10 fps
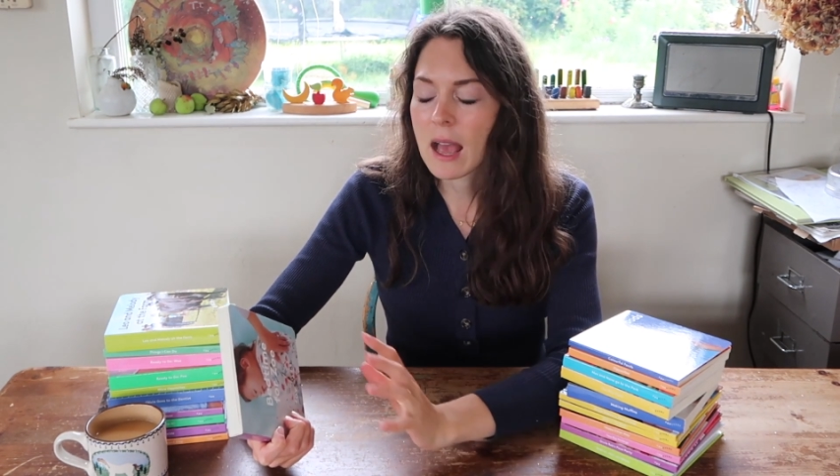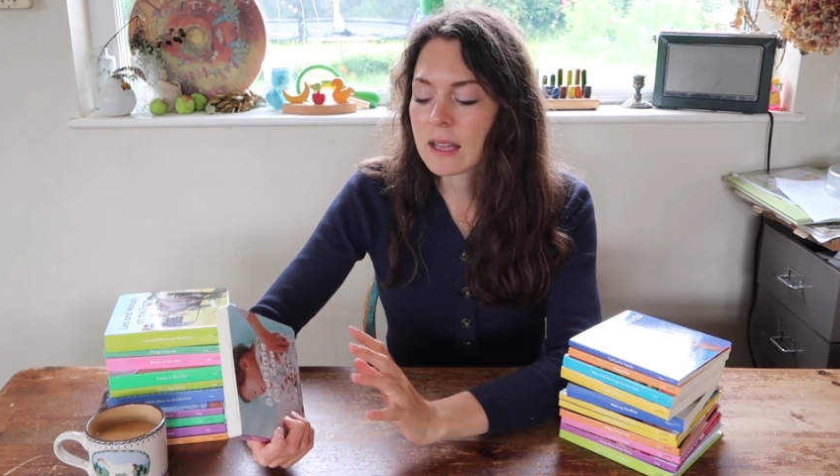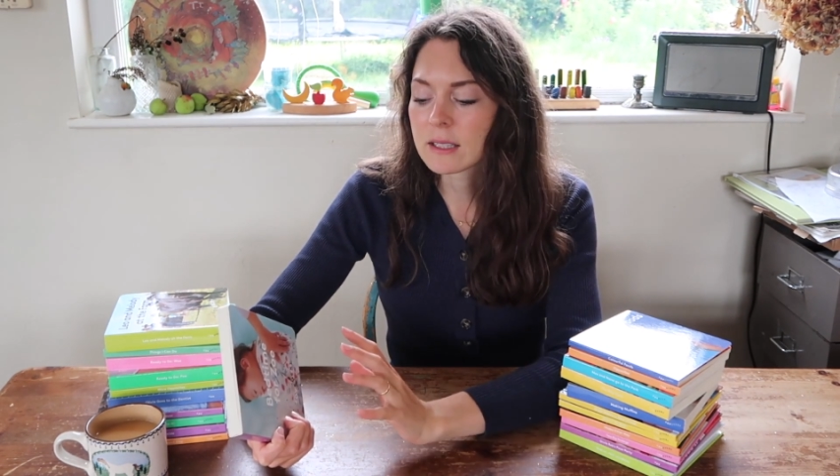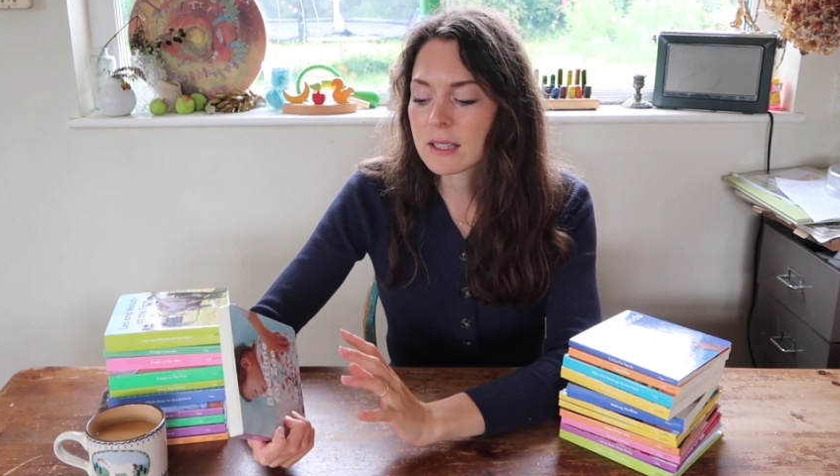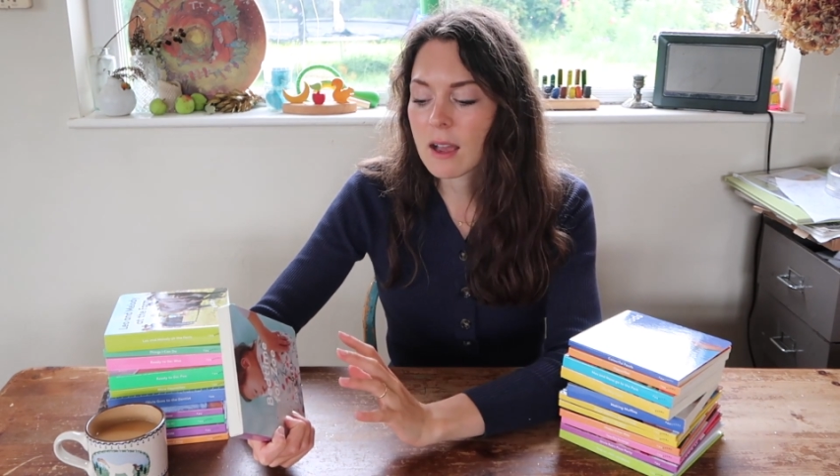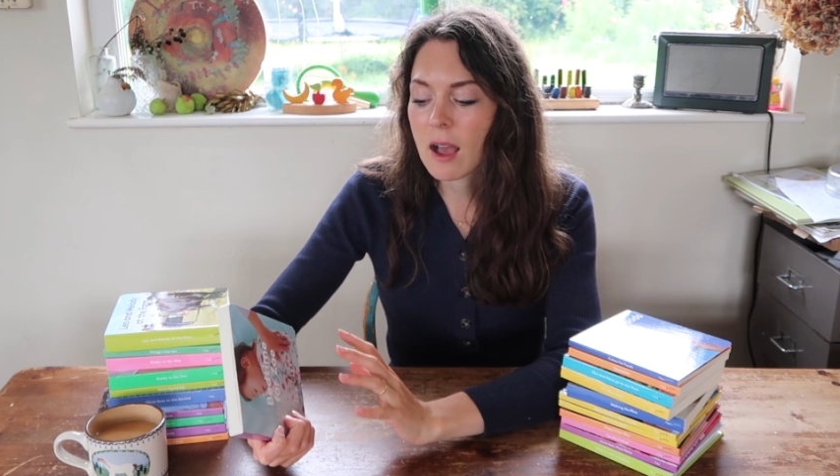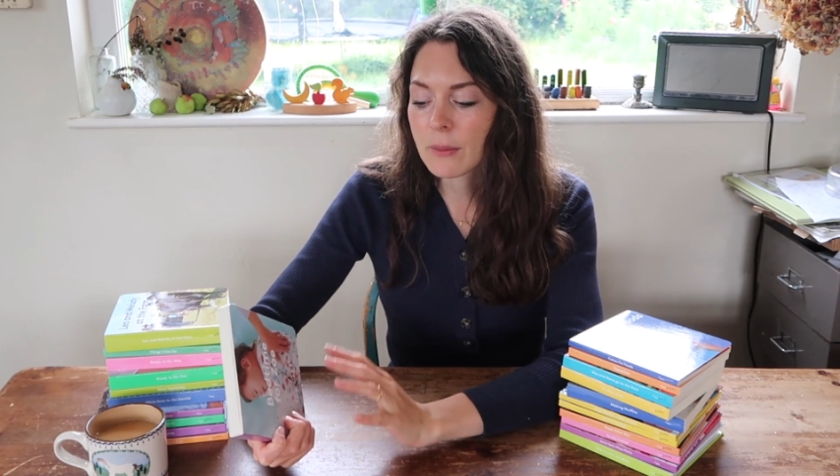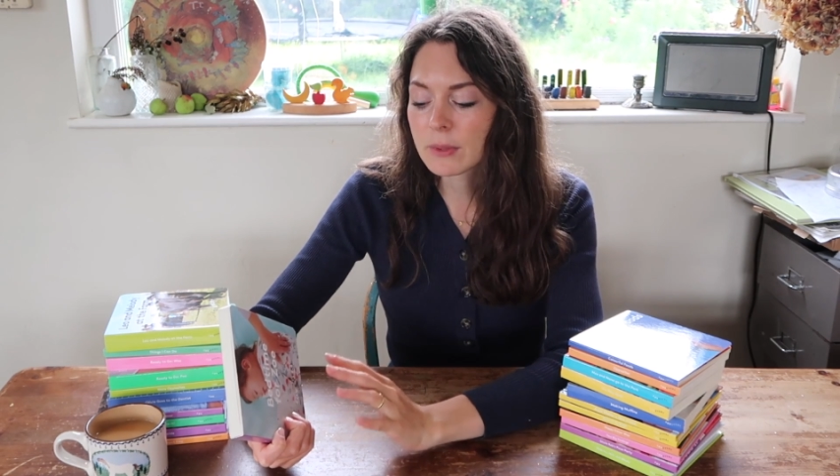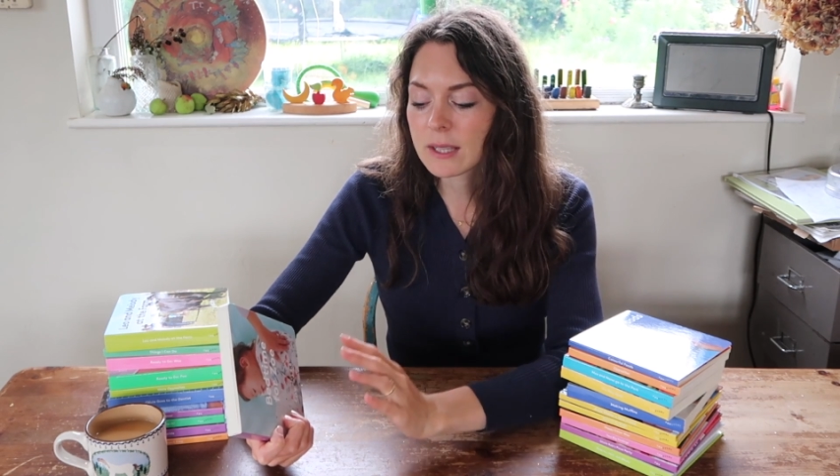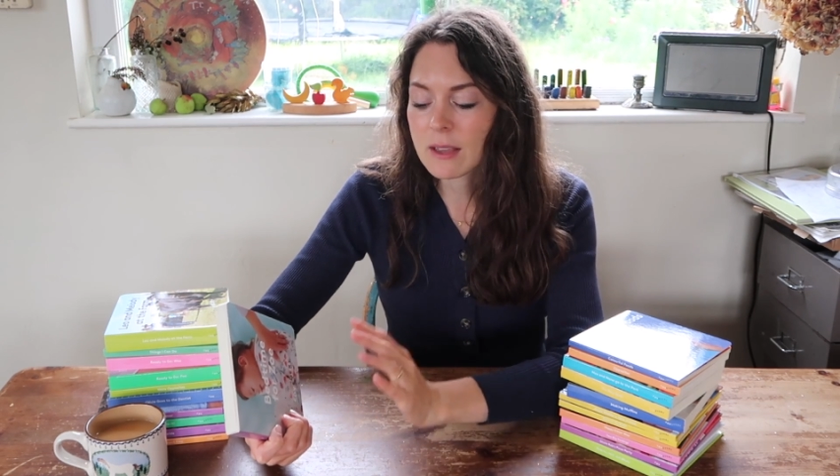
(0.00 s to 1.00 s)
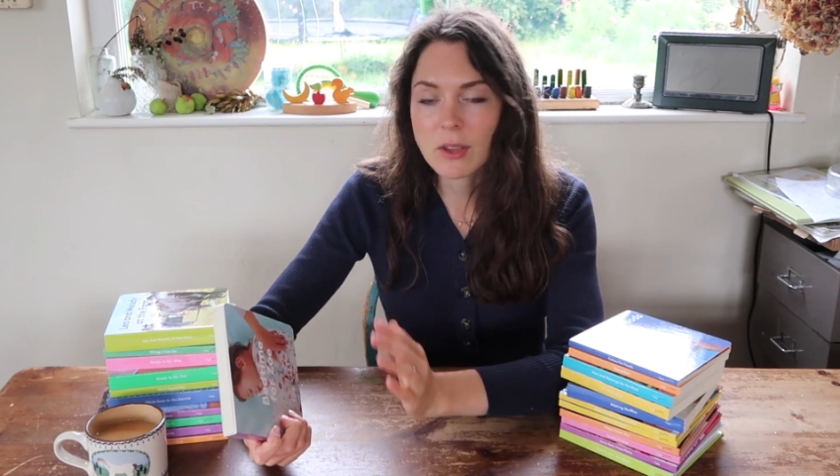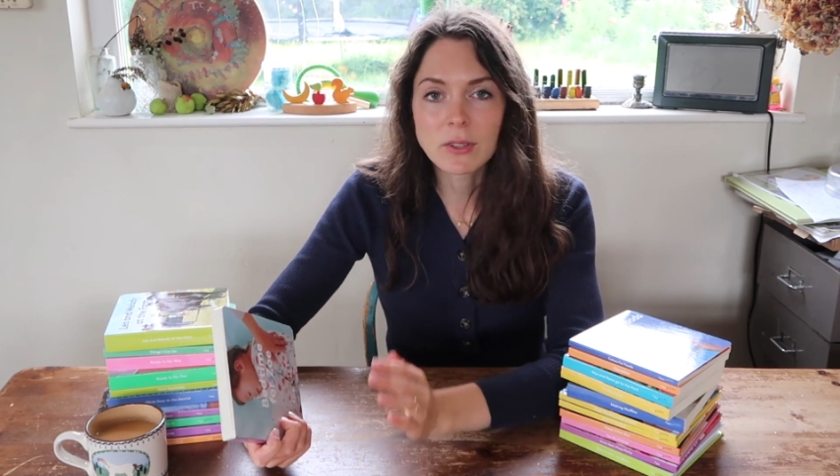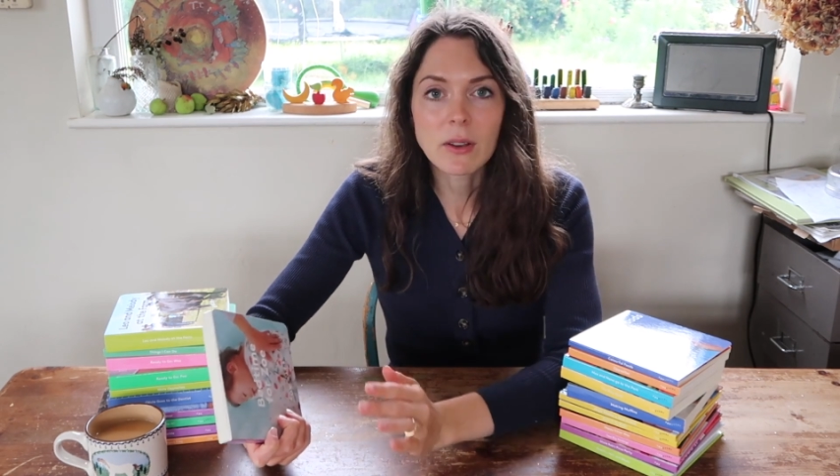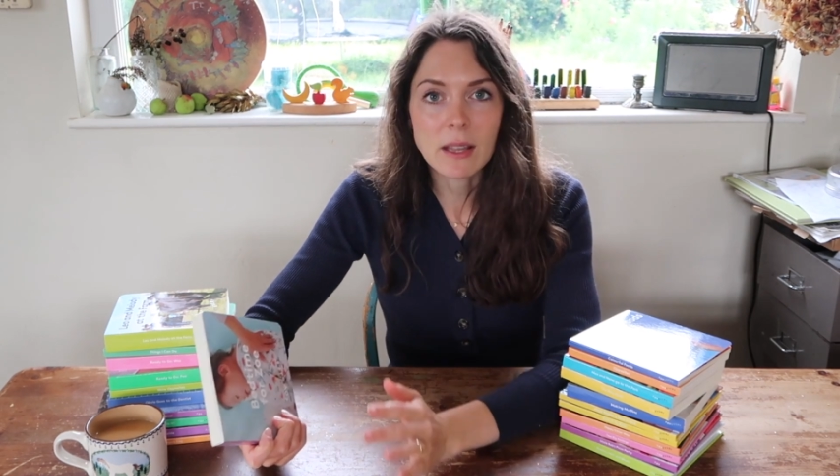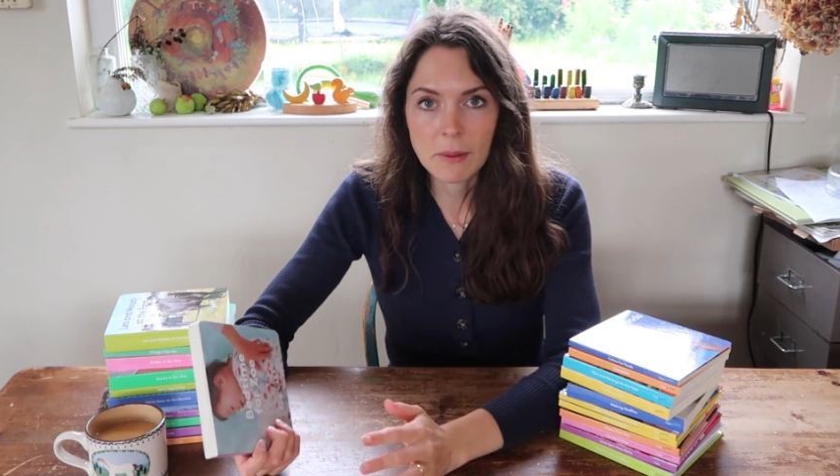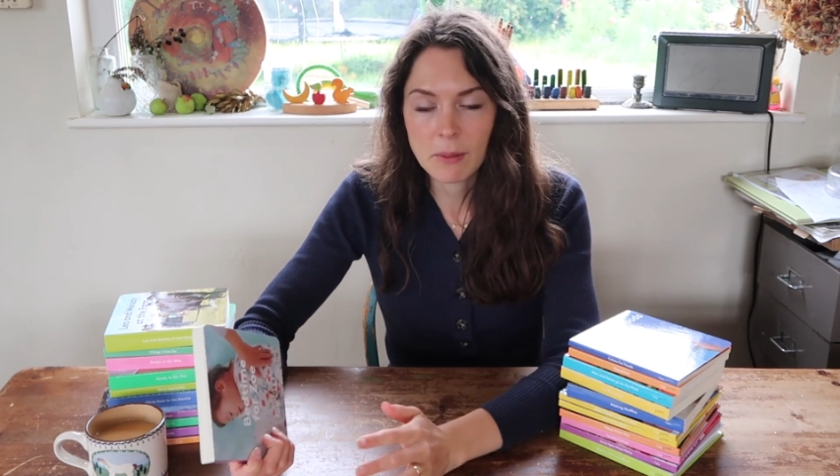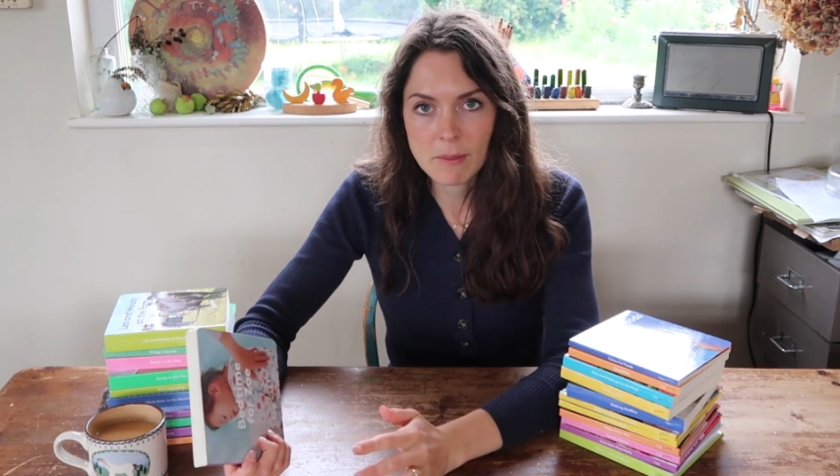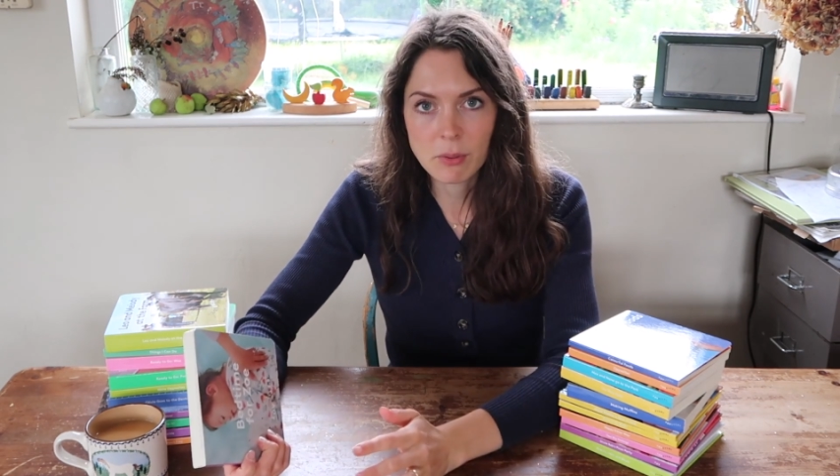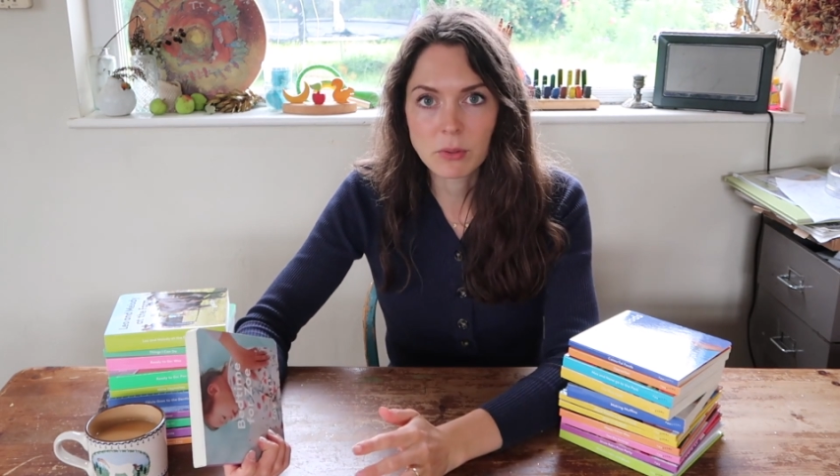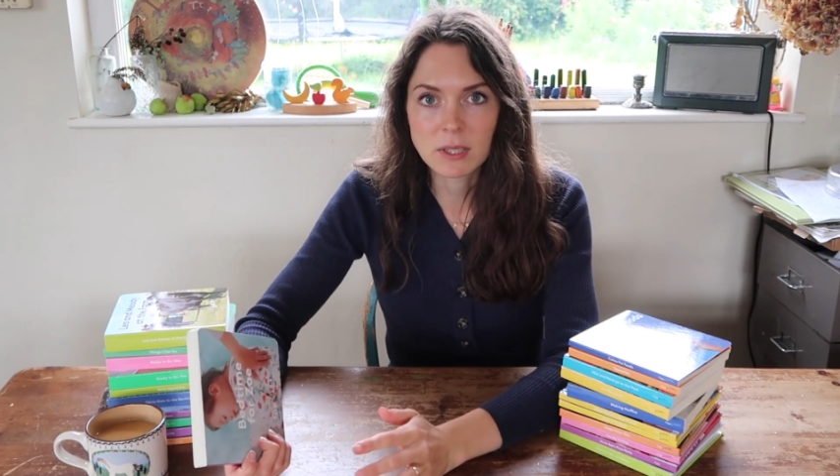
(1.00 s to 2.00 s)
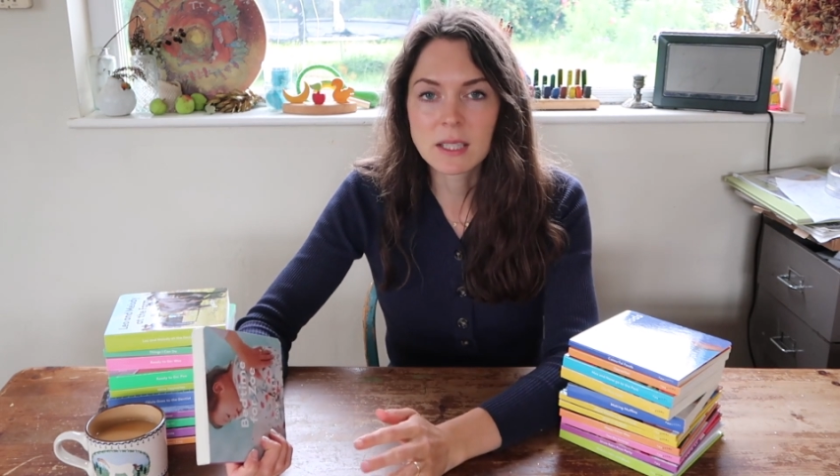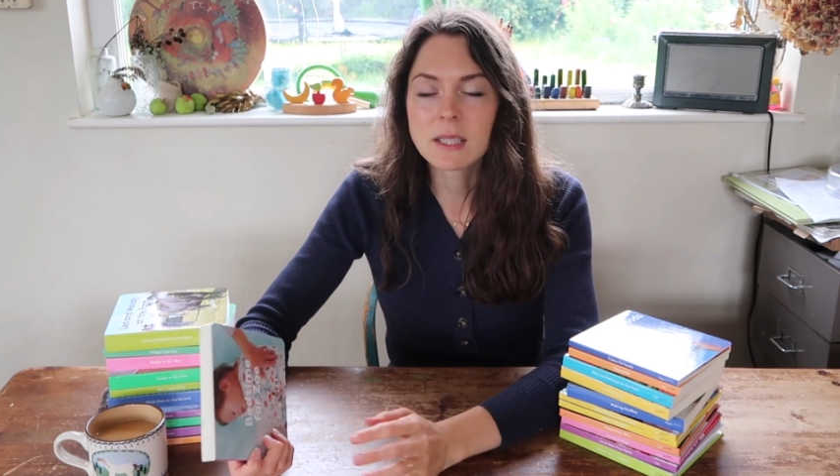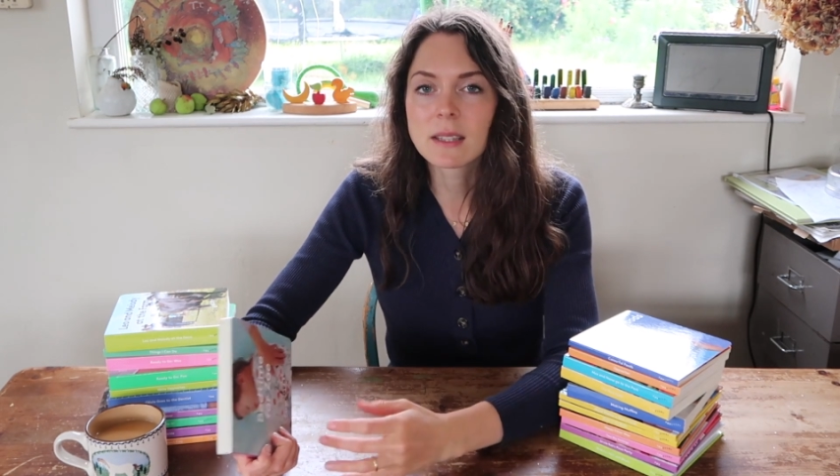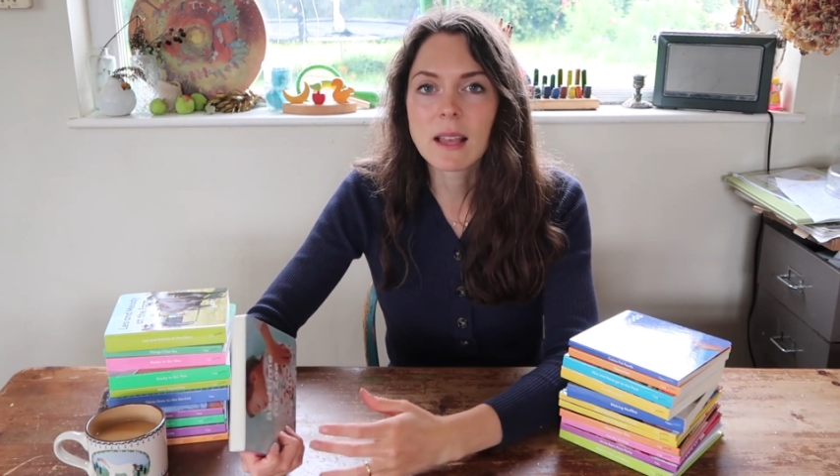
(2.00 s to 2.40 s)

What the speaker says: and I would say those are equally important.